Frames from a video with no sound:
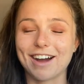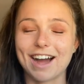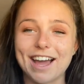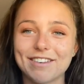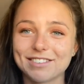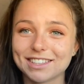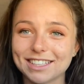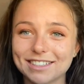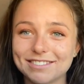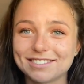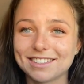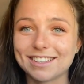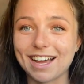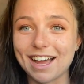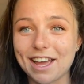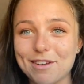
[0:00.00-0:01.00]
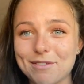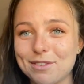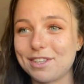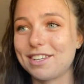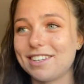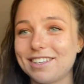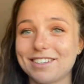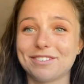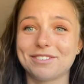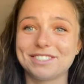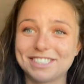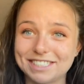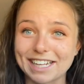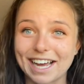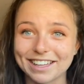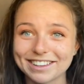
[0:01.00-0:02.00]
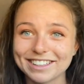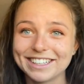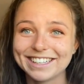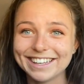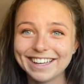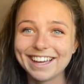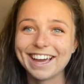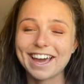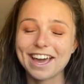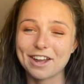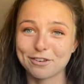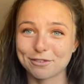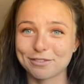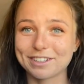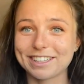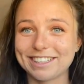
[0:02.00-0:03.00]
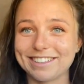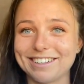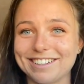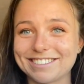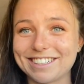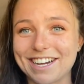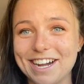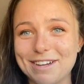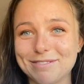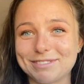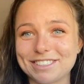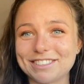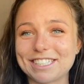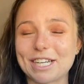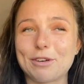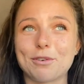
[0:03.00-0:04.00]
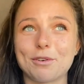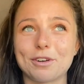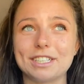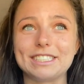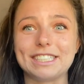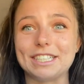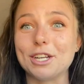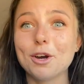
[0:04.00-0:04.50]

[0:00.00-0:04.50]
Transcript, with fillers: I haven't lifted that heavy, sadly, in a really long time, since like quarantine.